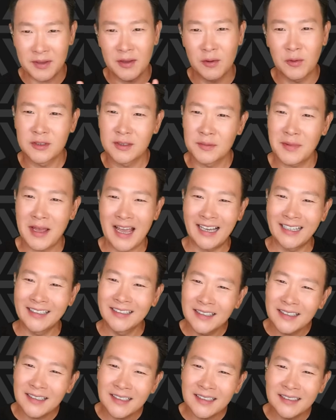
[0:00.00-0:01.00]
there were some
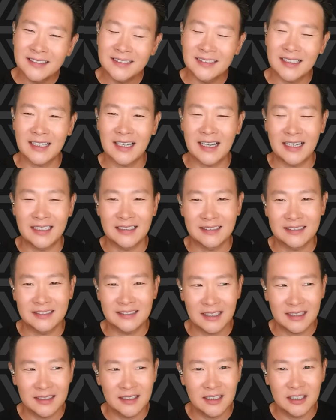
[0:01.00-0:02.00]
headlines that kind of
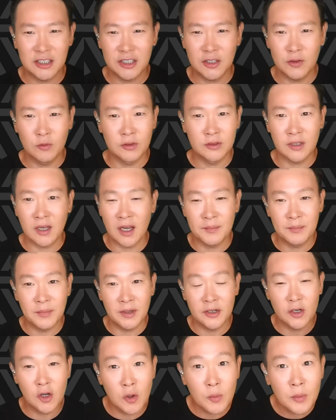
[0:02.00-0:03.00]
said that she resigned, but
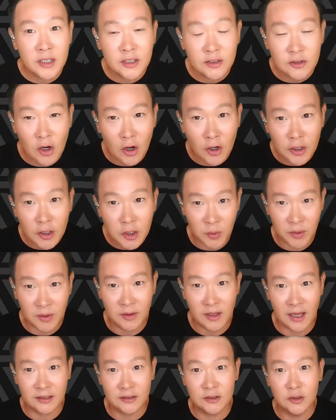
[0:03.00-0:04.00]
nobody's arguing
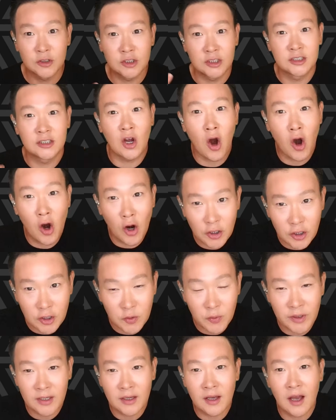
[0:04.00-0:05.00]
that. So she's
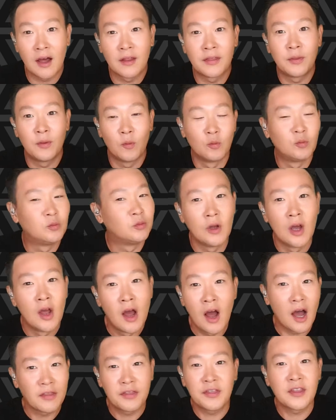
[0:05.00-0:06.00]
arguing
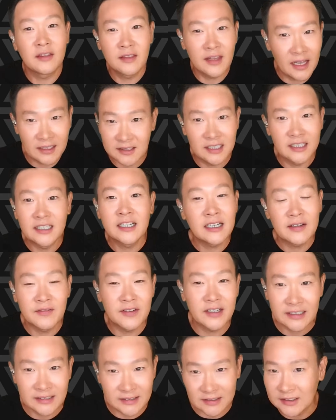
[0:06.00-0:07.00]
a thing that didn't even
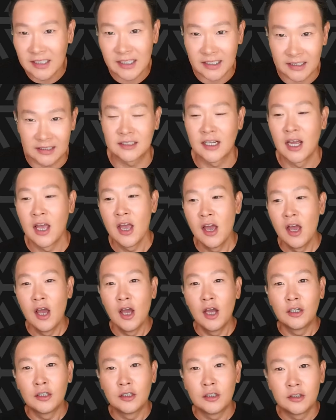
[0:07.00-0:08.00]
exist.
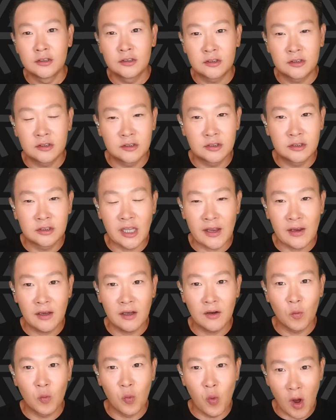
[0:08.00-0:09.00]
They
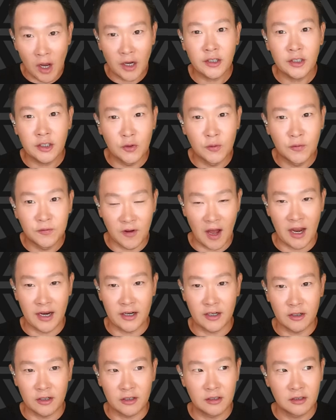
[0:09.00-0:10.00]
want you
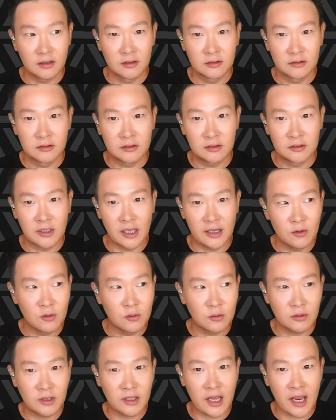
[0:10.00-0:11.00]
fired. They
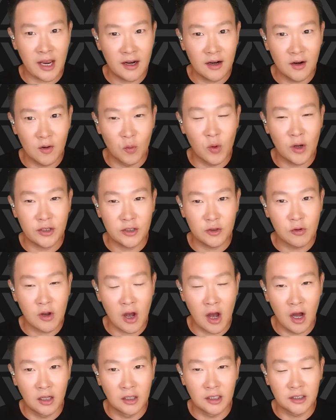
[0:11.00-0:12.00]
don't care what you
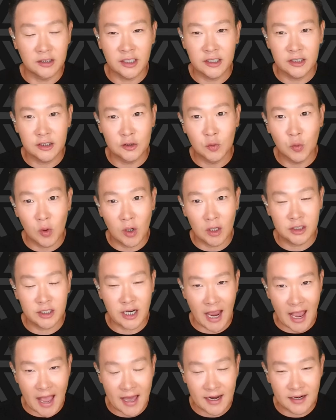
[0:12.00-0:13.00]
call it. They just want you
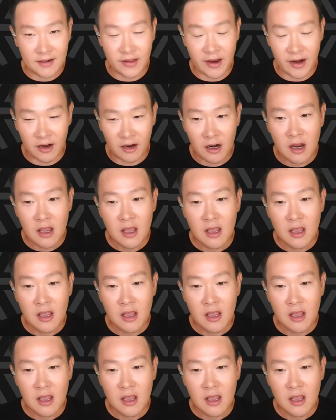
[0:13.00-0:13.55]
out of there.